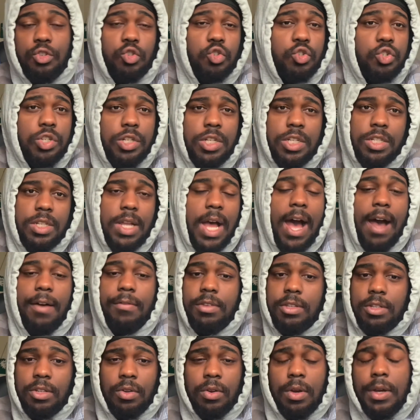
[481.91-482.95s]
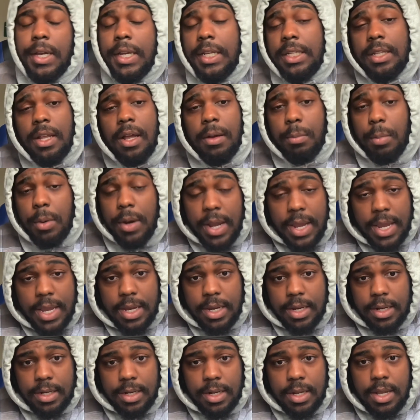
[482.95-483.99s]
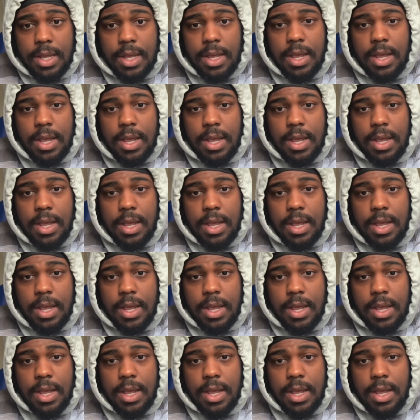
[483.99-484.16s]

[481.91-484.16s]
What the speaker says: She's obviously gonna get the upper hand,